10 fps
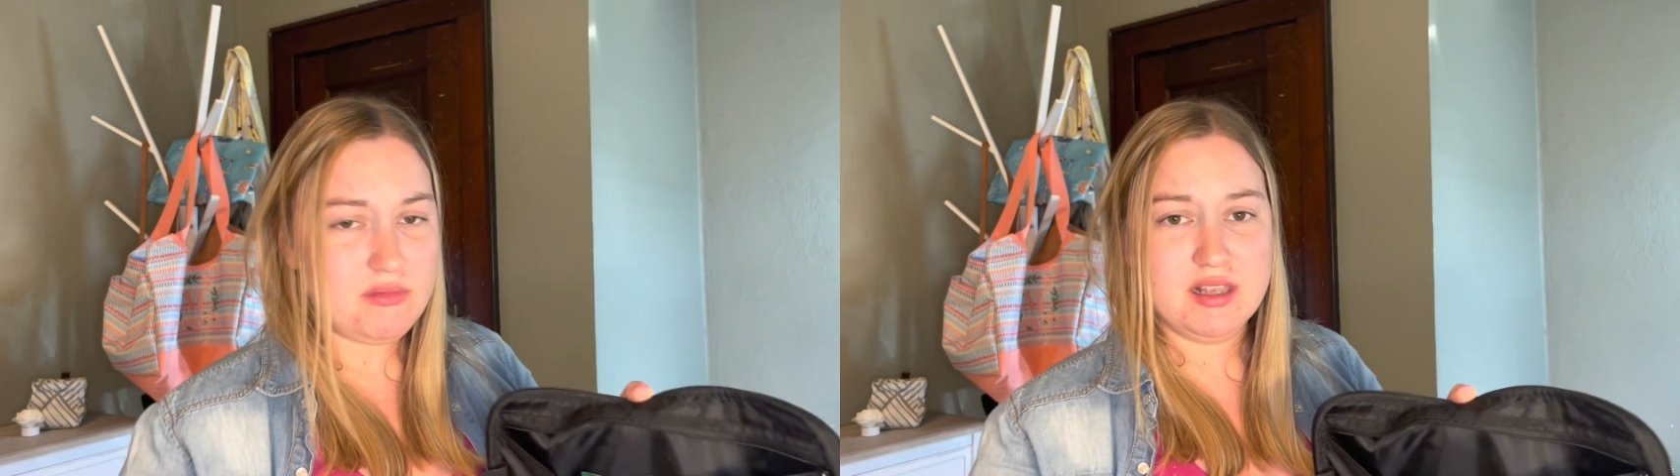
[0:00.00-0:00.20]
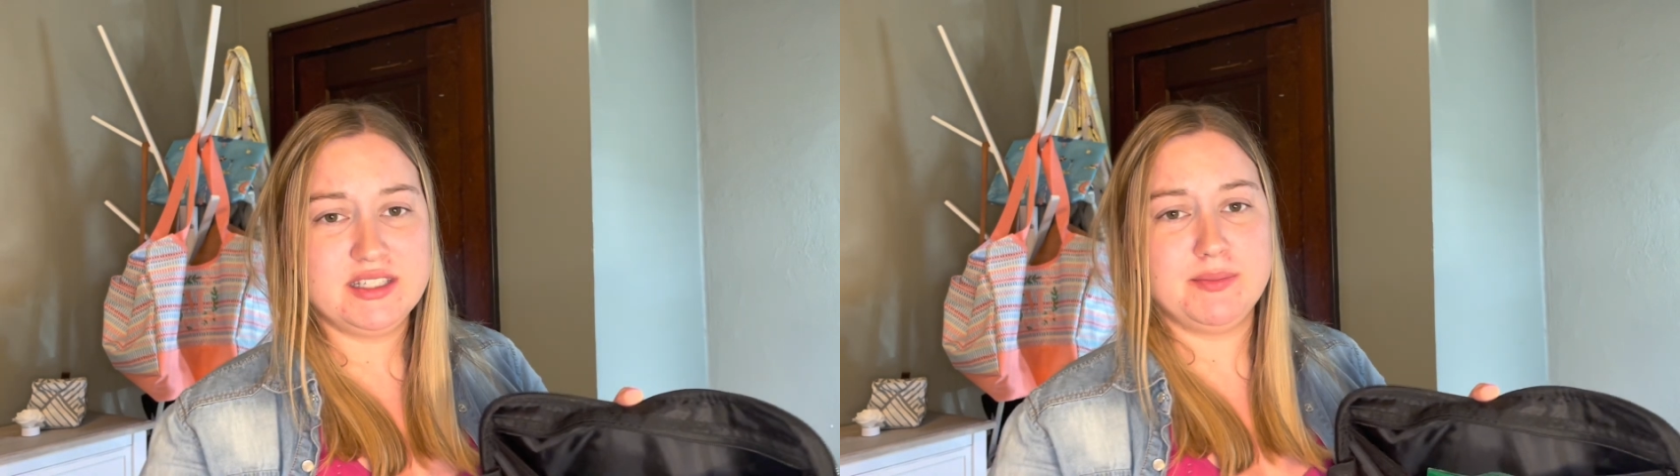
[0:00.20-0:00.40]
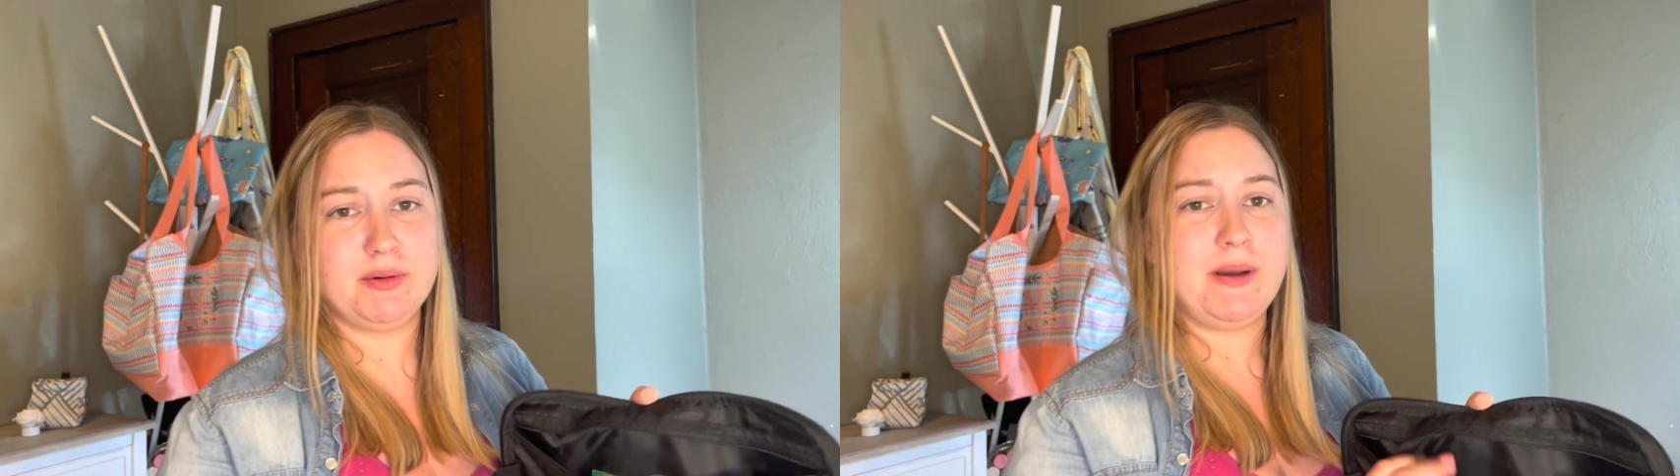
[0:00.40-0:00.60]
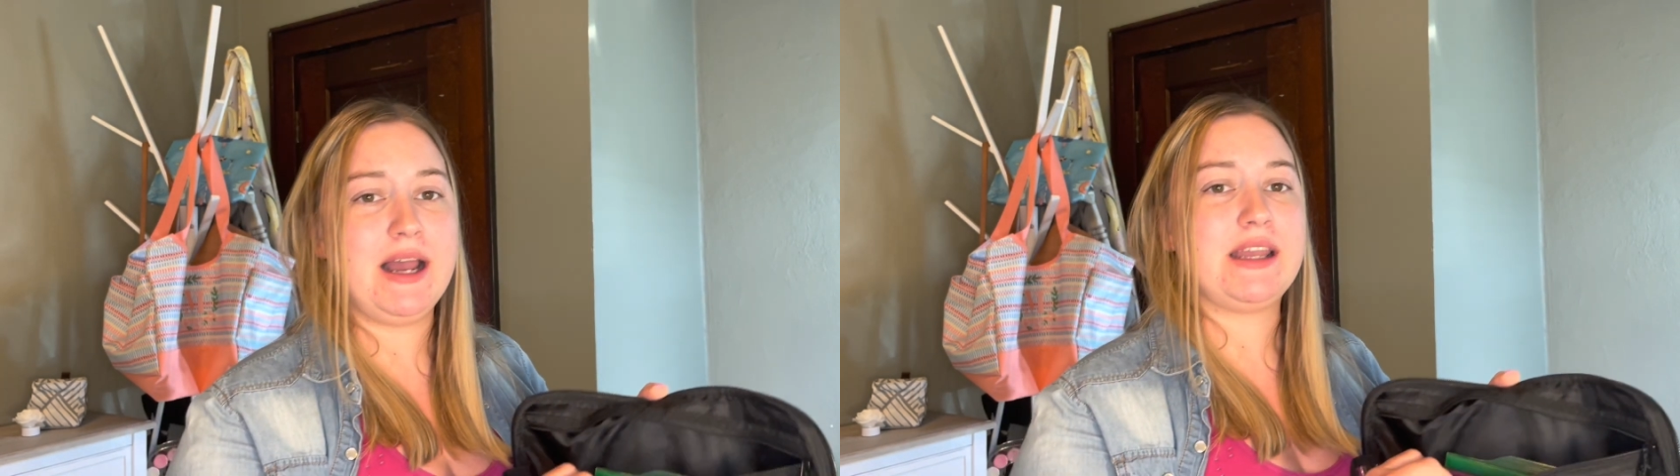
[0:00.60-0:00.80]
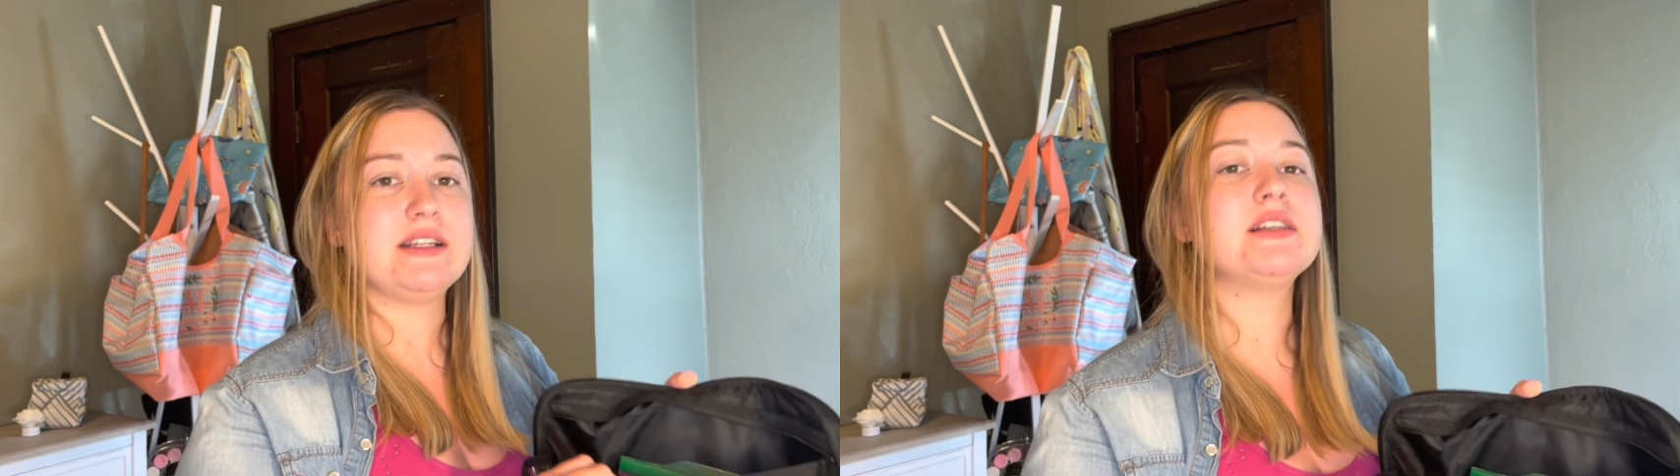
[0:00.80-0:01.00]
Zipper
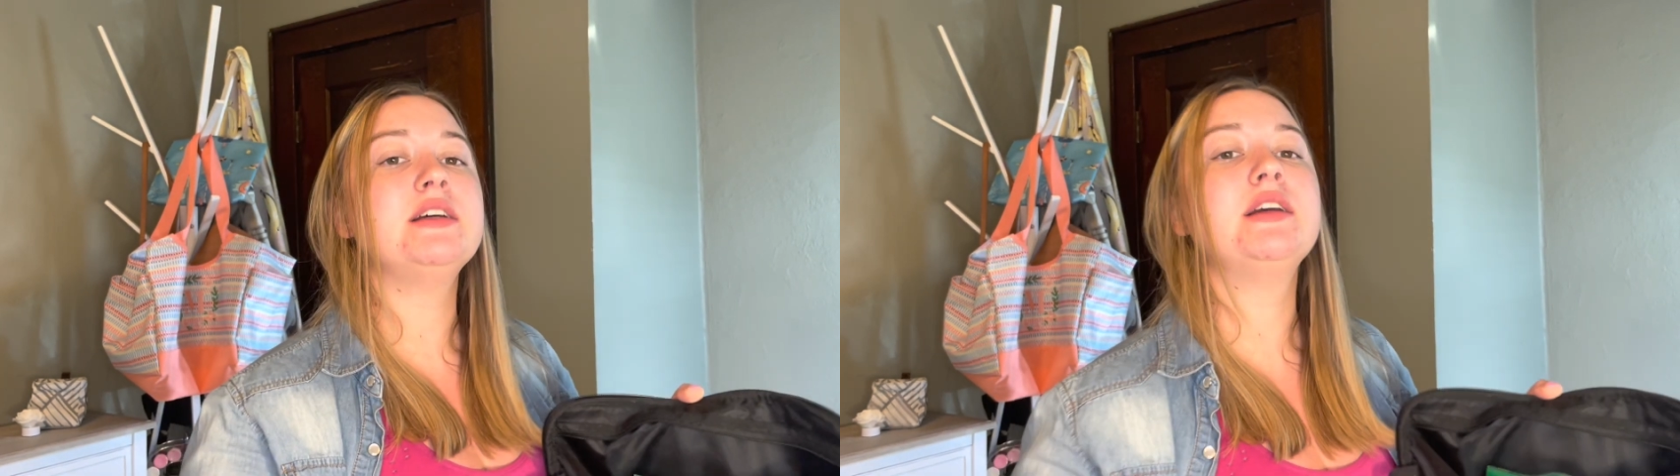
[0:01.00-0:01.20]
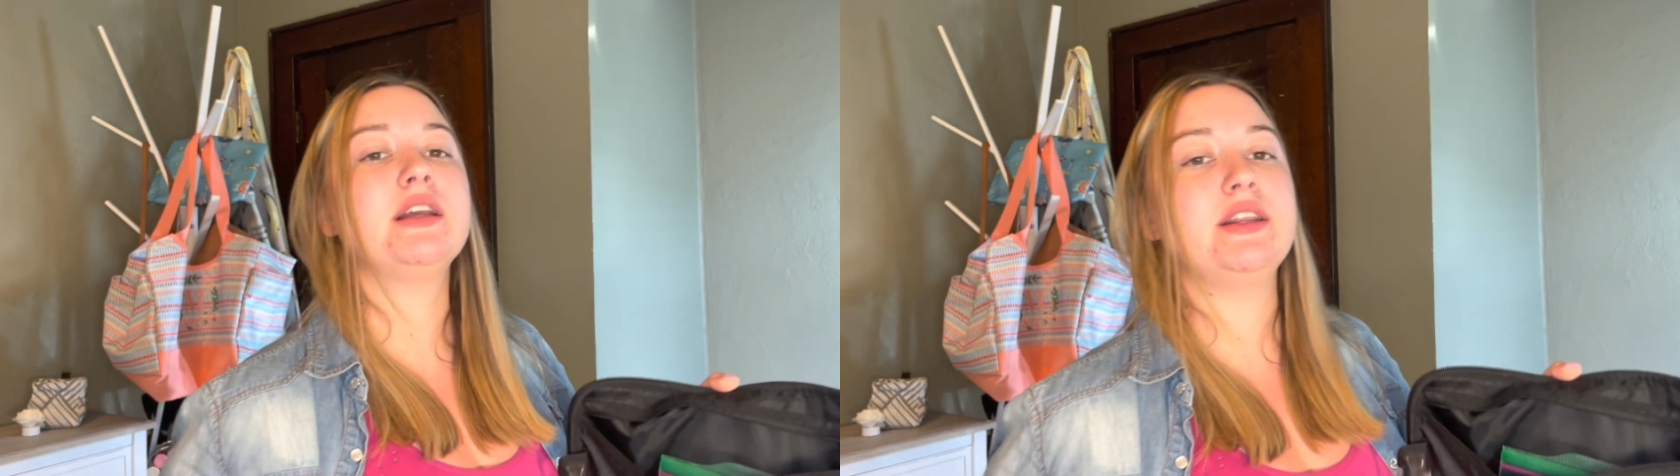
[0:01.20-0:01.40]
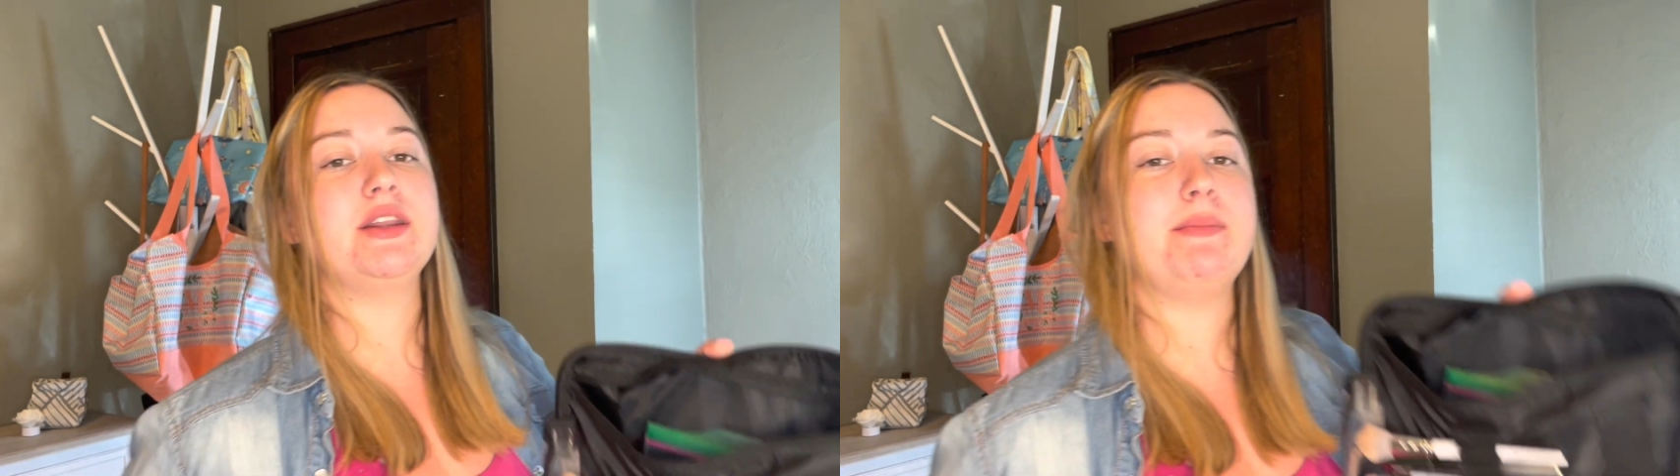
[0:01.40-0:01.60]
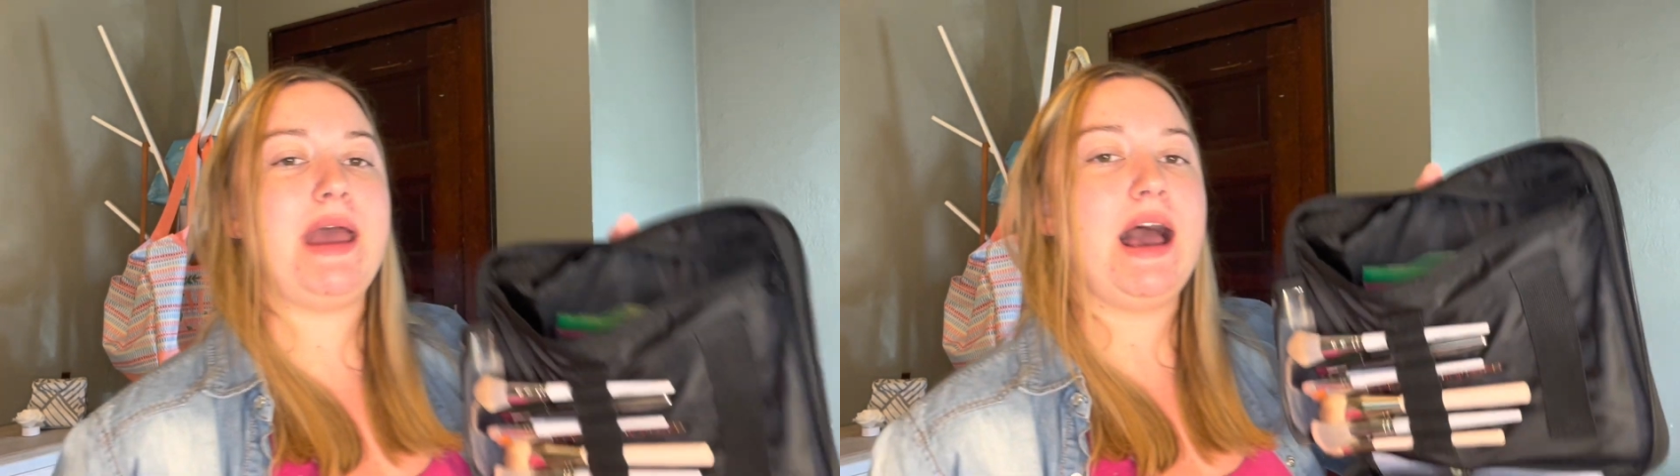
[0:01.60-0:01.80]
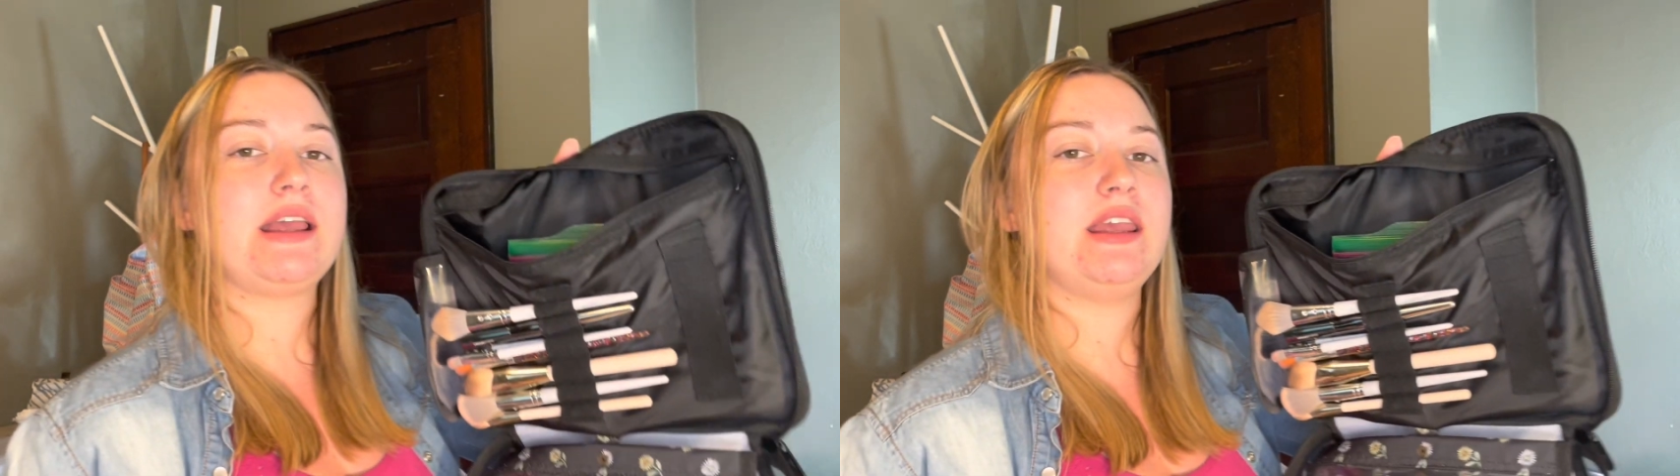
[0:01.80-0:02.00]
pocket in the
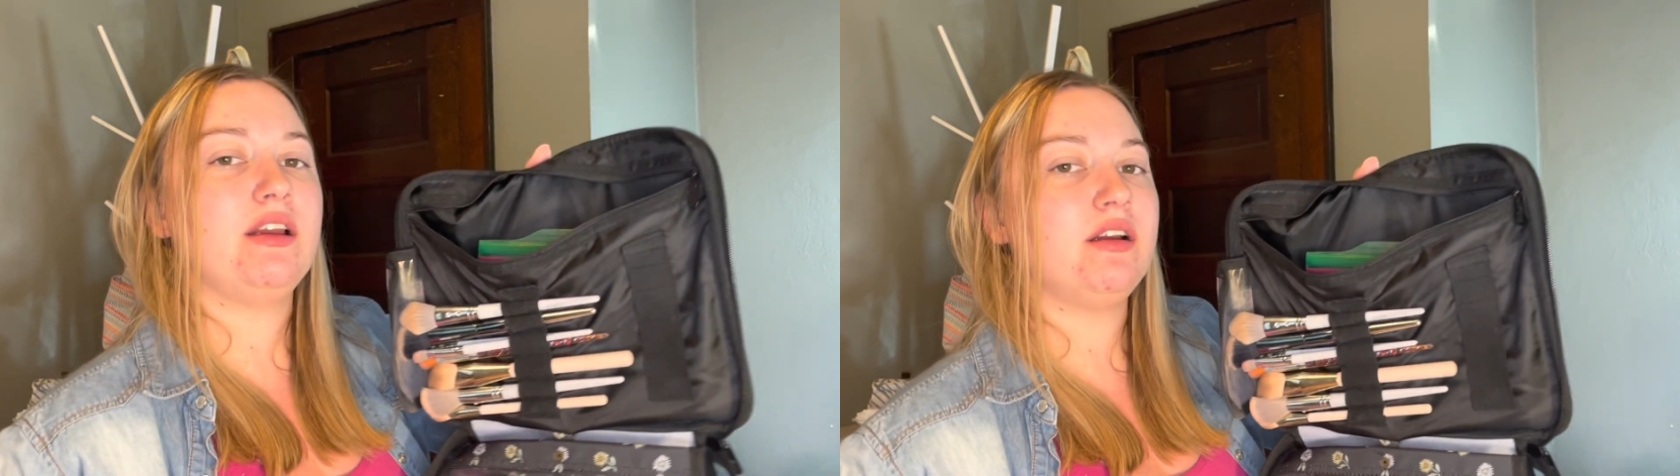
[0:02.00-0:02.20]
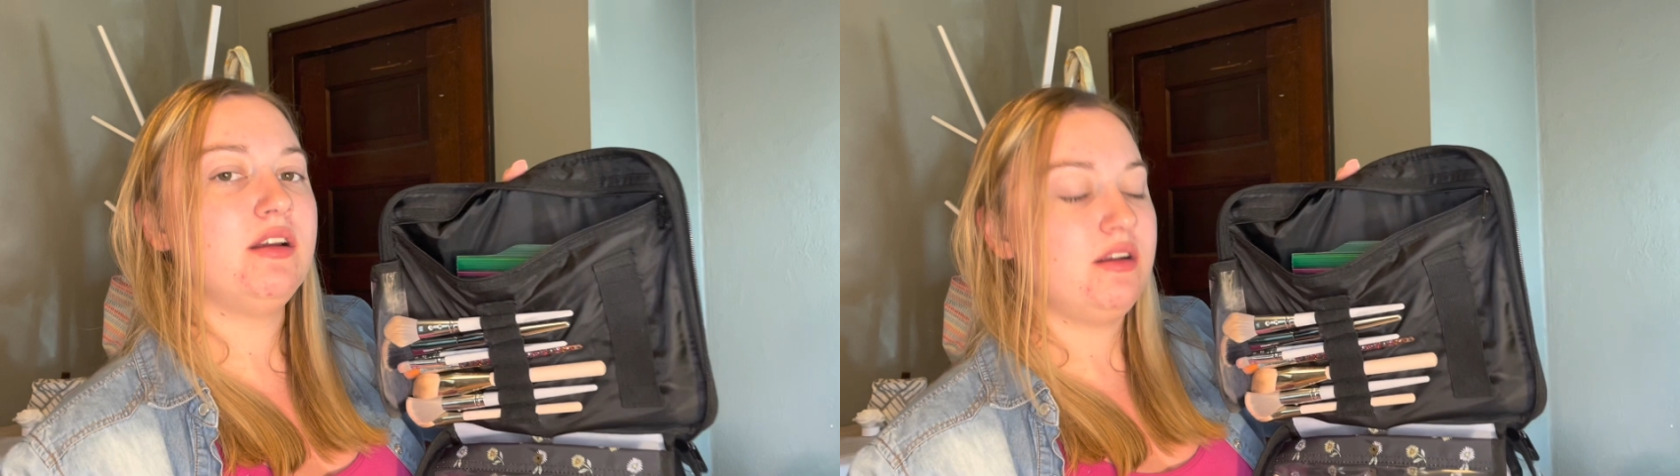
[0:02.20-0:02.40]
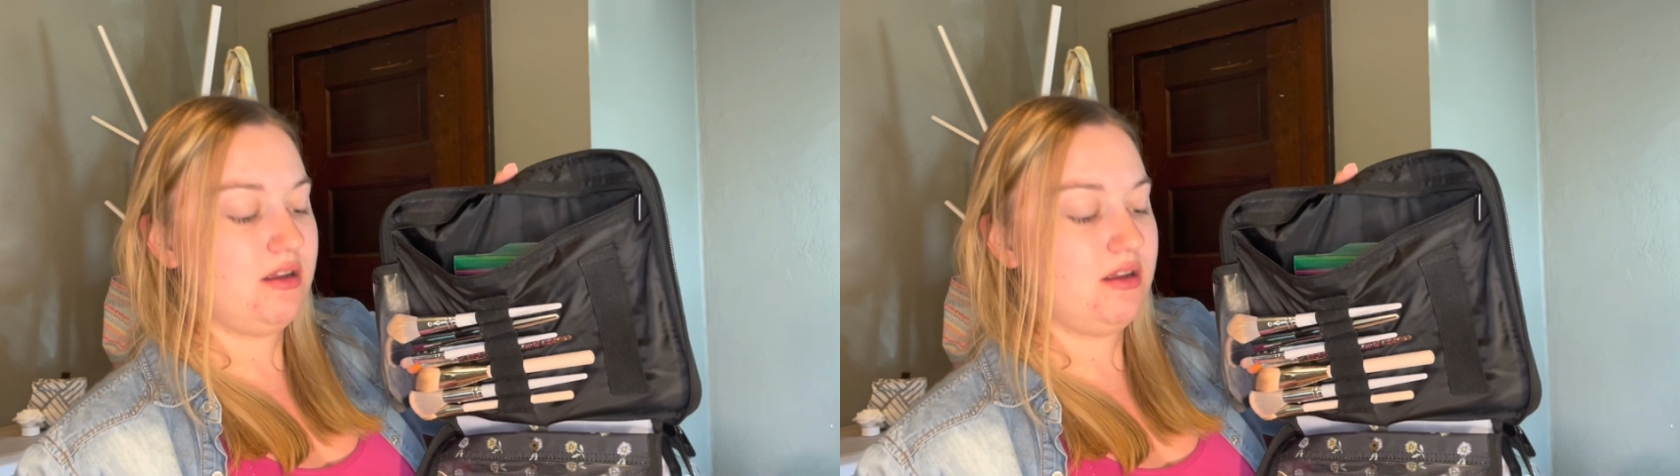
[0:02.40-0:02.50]
back here.